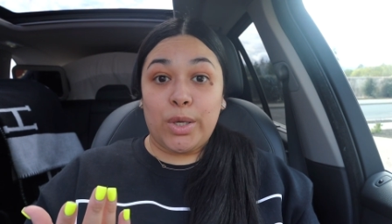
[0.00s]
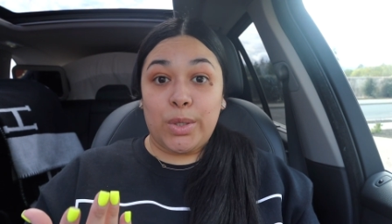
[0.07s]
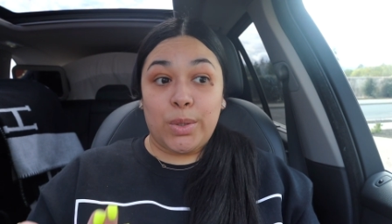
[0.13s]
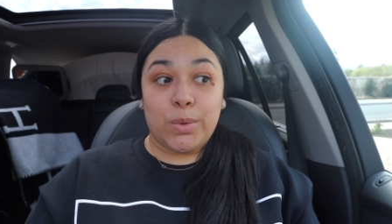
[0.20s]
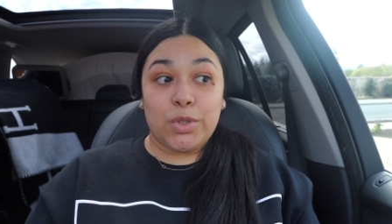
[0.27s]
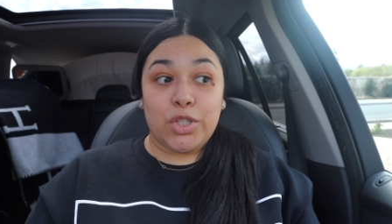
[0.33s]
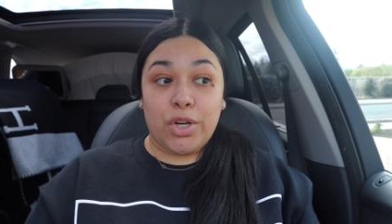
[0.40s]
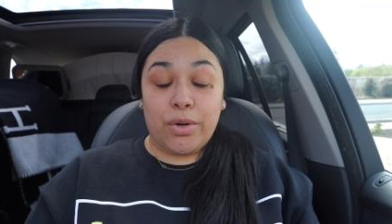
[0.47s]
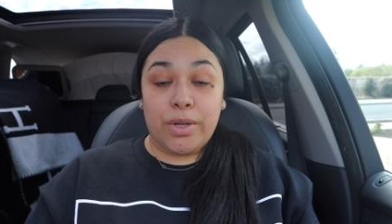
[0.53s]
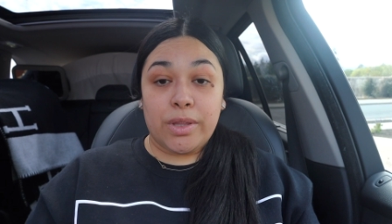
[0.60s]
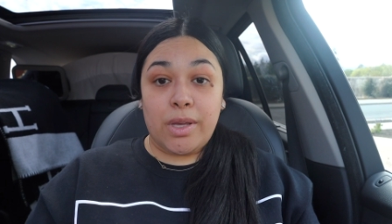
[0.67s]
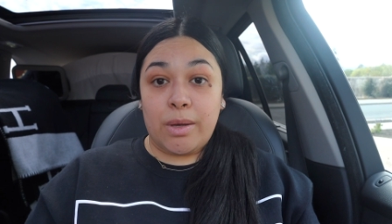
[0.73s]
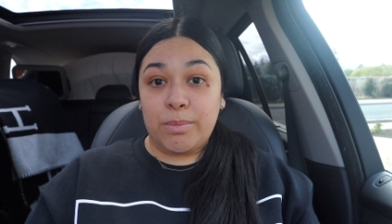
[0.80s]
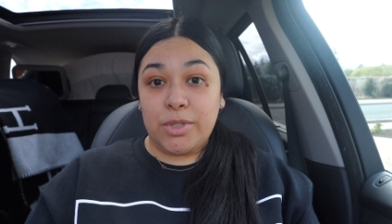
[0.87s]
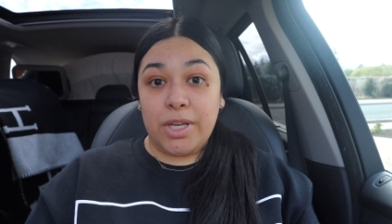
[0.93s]
you know,
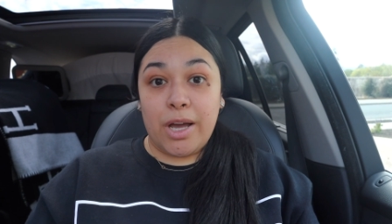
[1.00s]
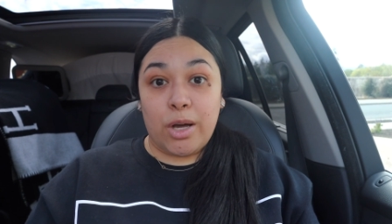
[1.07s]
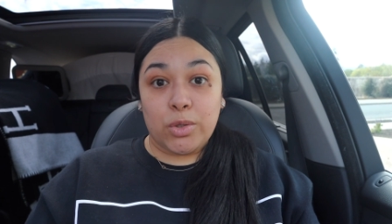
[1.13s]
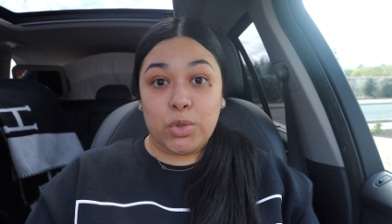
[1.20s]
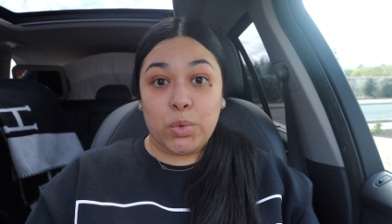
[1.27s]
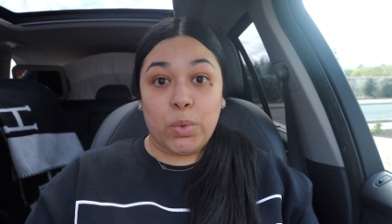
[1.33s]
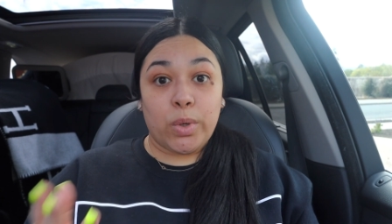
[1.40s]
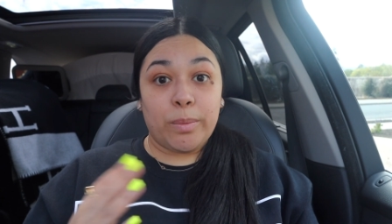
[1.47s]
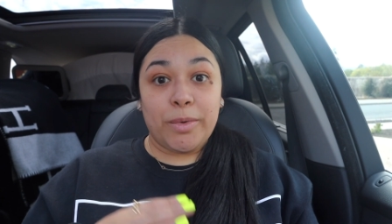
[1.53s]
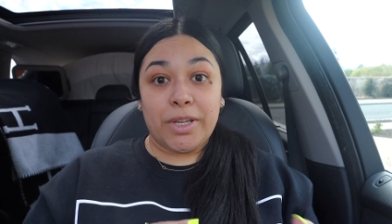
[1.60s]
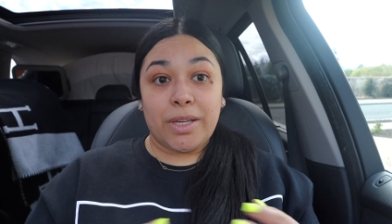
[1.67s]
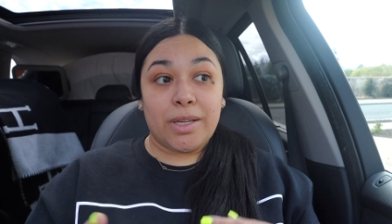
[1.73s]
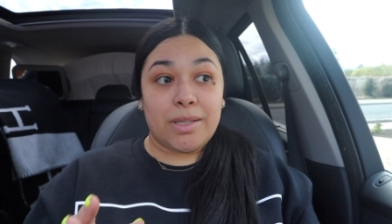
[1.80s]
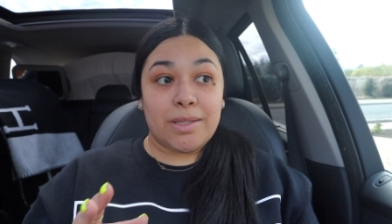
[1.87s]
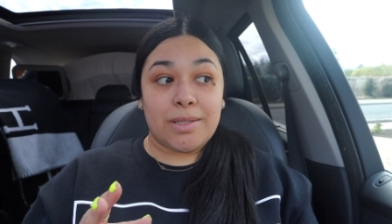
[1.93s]
sharing the empty house tour,
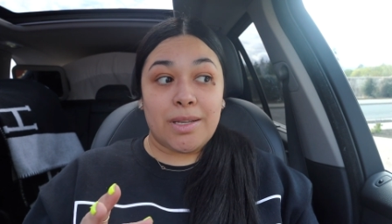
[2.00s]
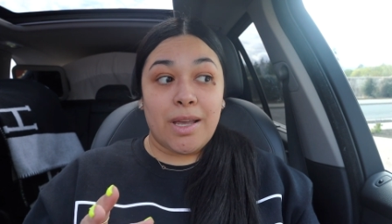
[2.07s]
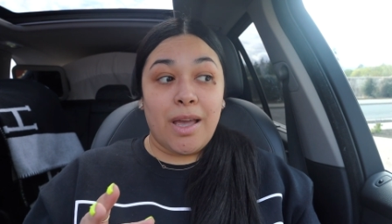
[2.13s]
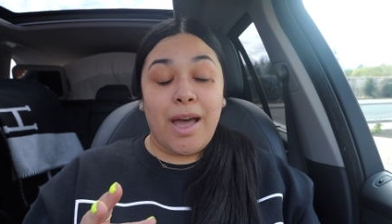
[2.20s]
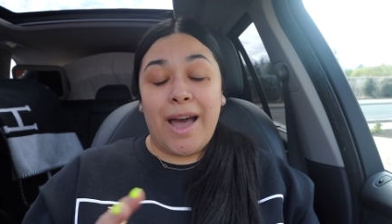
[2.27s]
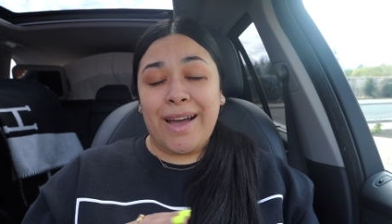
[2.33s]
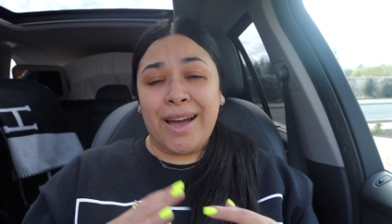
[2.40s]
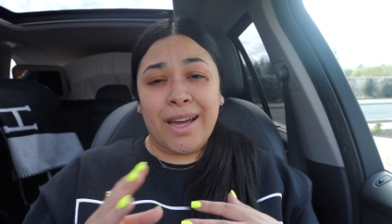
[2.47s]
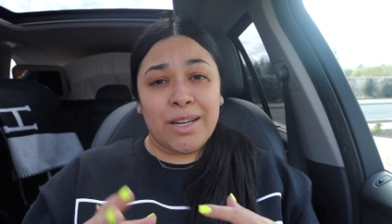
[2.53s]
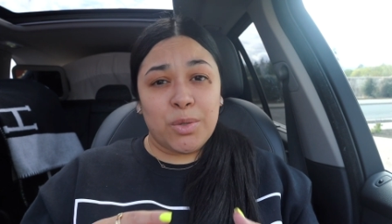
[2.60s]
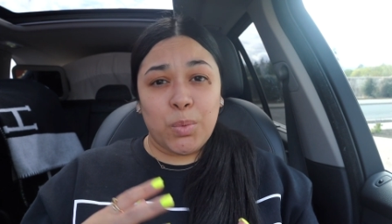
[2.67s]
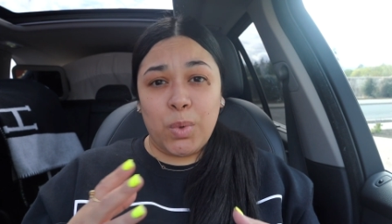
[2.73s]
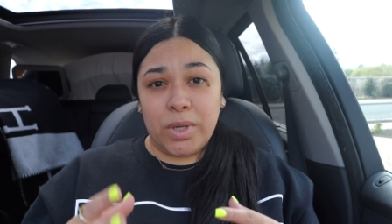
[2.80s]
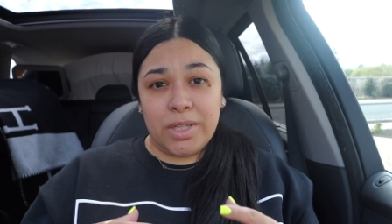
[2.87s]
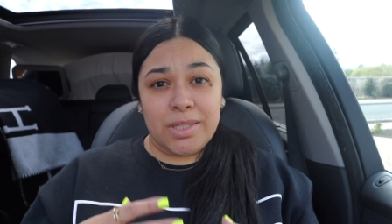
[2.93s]
because I kind
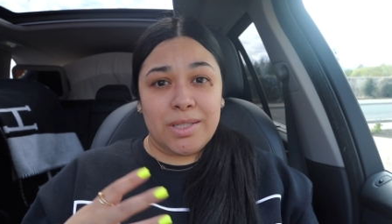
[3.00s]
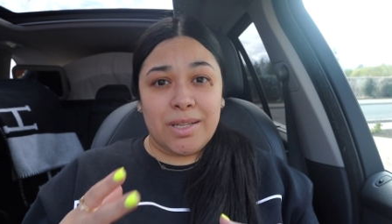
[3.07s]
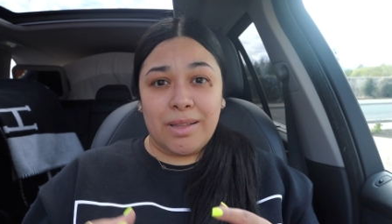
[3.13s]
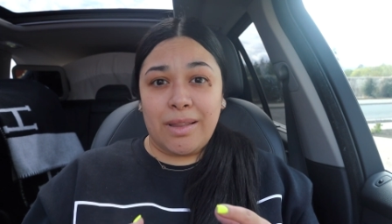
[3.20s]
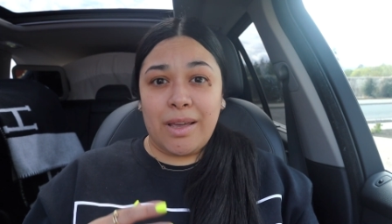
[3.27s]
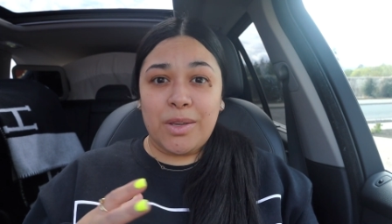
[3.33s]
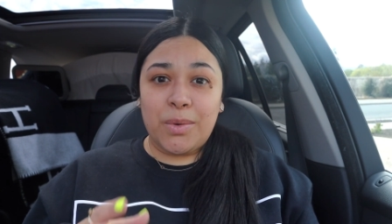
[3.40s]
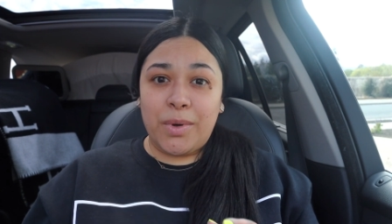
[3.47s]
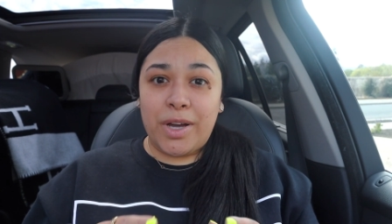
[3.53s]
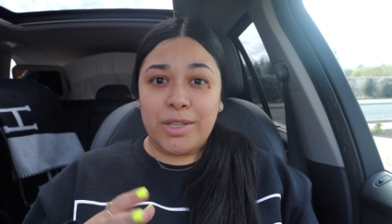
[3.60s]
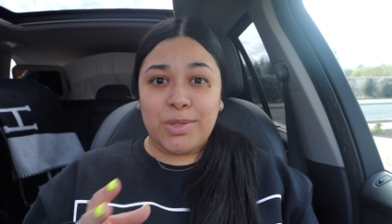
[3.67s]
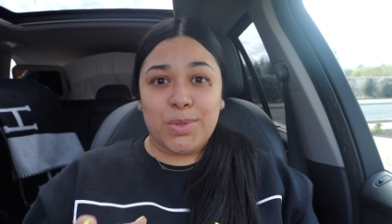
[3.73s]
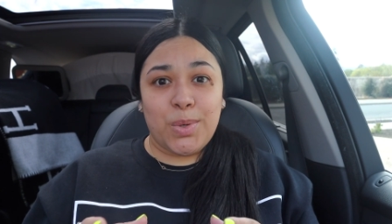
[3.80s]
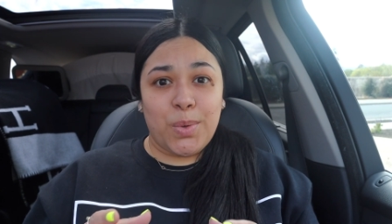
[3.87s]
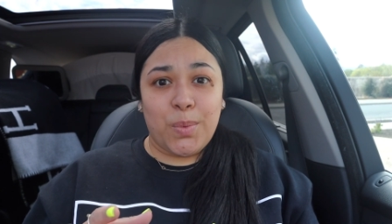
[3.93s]
of wanted to let you
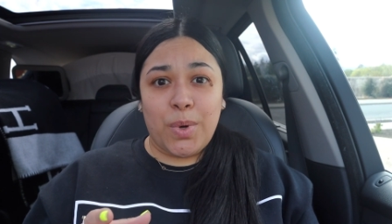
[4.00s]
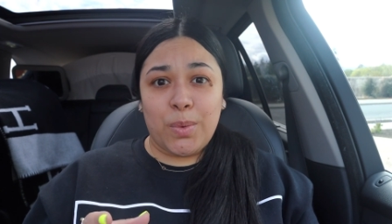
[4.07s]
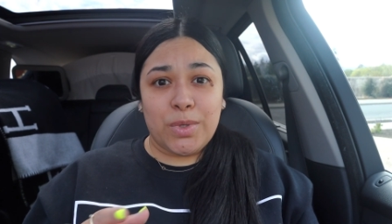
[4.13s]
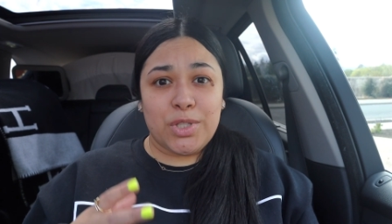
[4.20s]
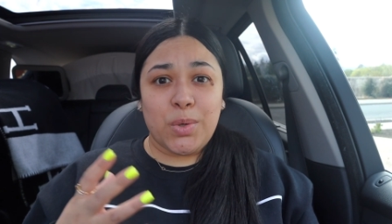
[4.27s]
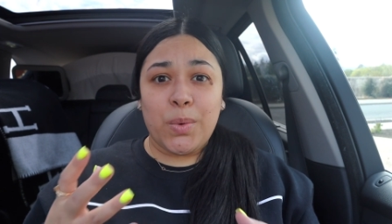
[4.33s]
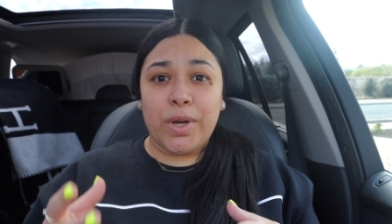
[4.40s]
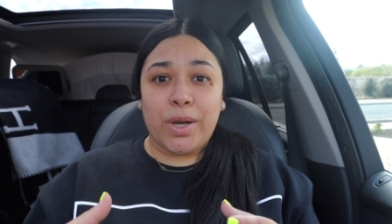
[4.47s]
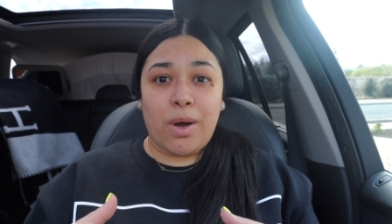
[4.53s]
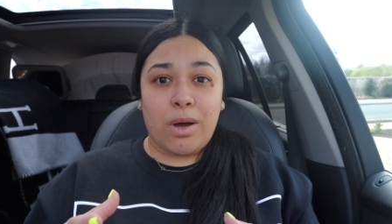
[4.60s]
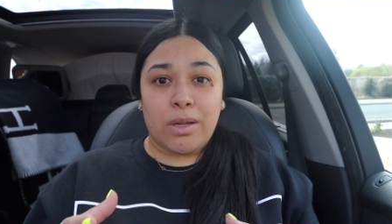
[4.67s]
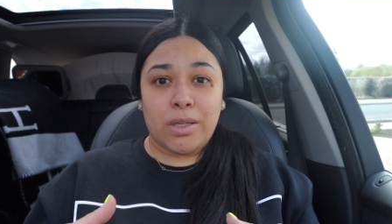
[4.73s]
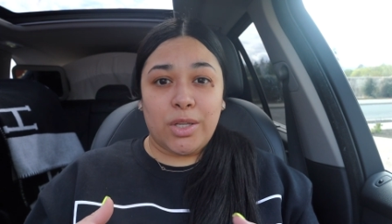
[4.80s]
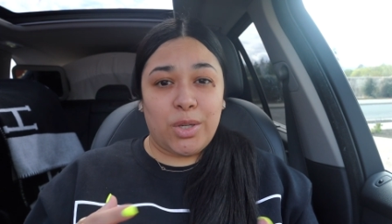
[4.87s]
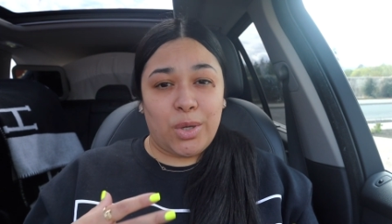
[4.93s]
guys know what was going
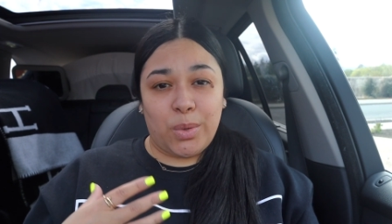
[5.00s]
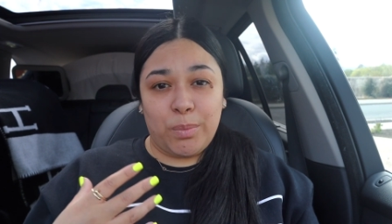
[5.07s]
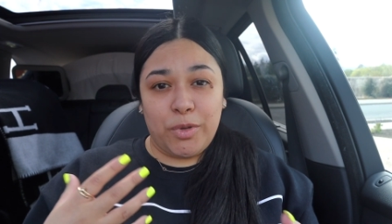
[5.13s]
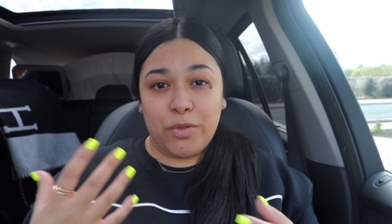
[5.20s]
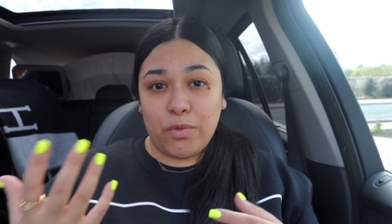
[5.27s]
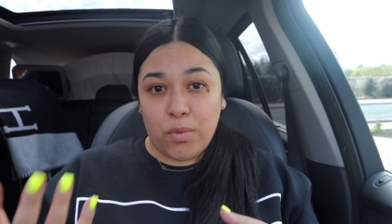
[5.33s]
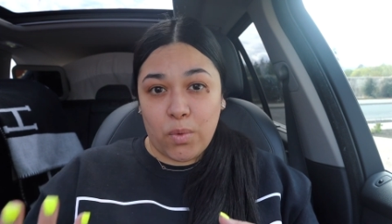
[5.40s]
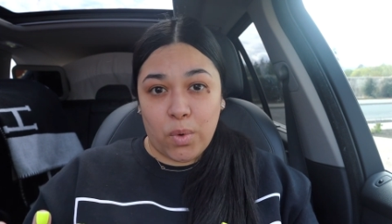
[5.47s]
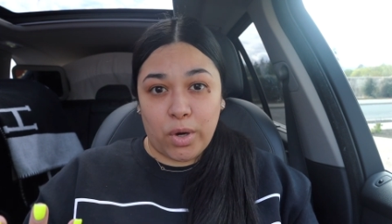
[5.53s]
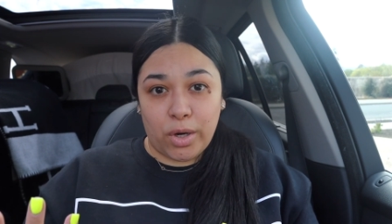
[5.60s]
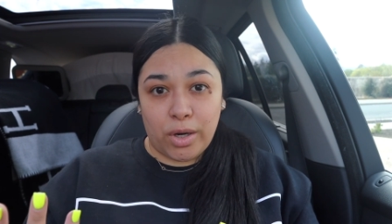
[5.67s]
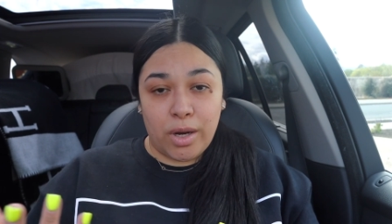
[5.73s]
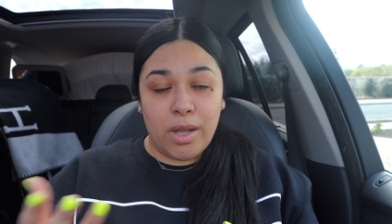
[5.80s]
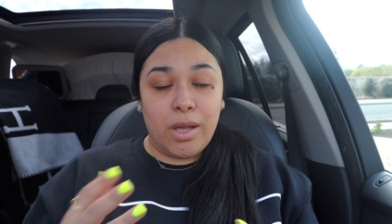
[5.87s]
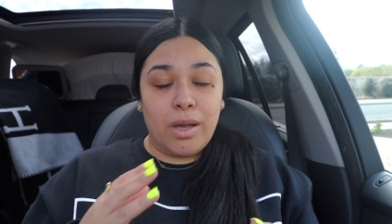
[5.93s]
on, you know, before